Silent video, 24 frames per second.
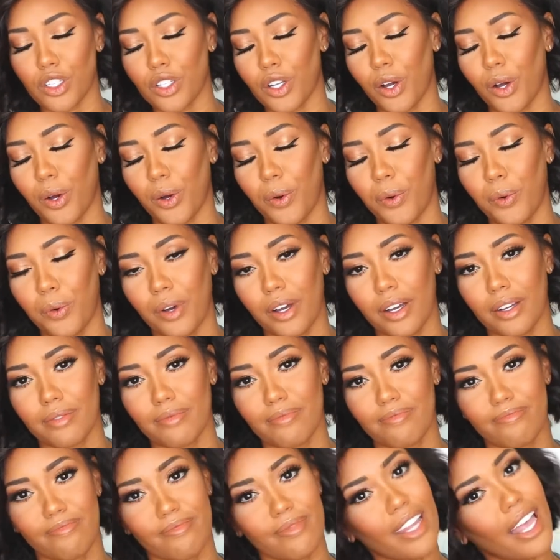so
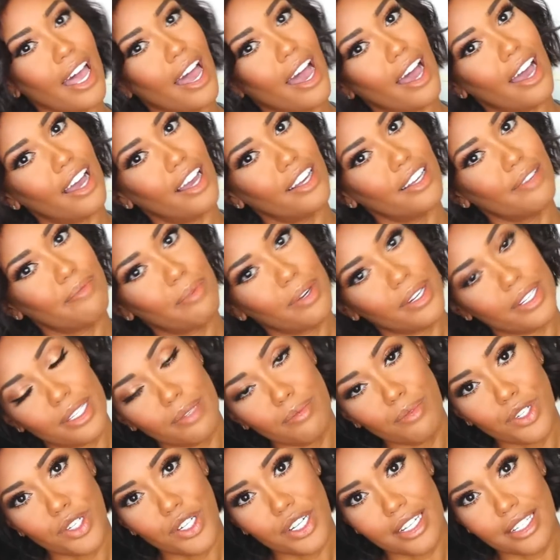I put
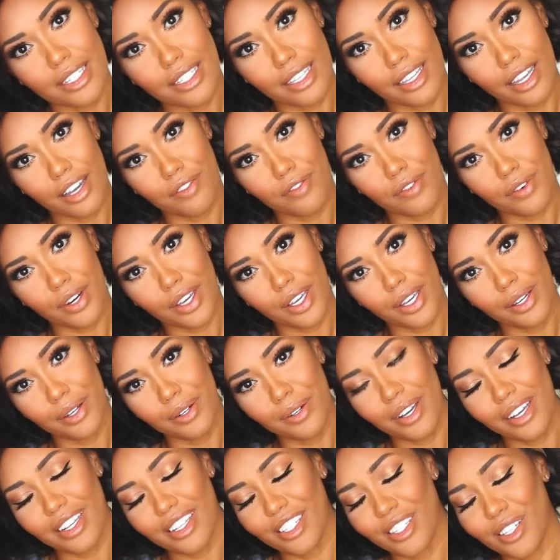some tricks in there for
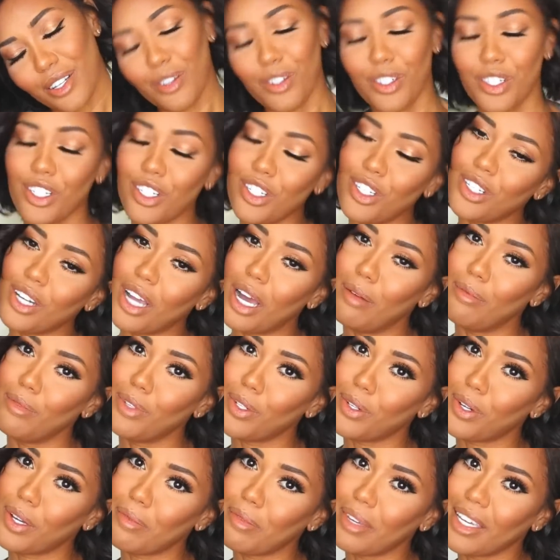you, so just come
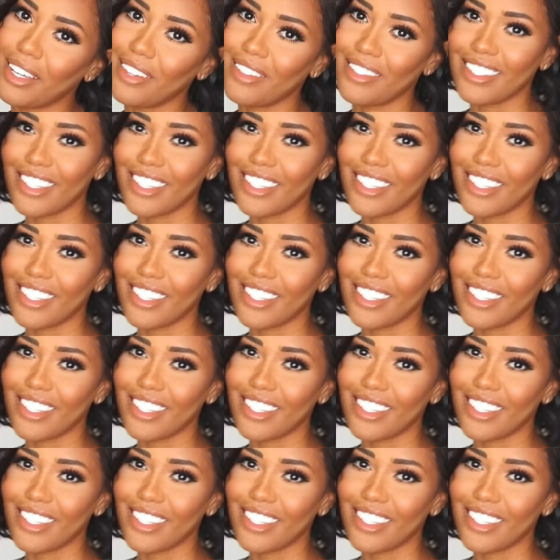join me.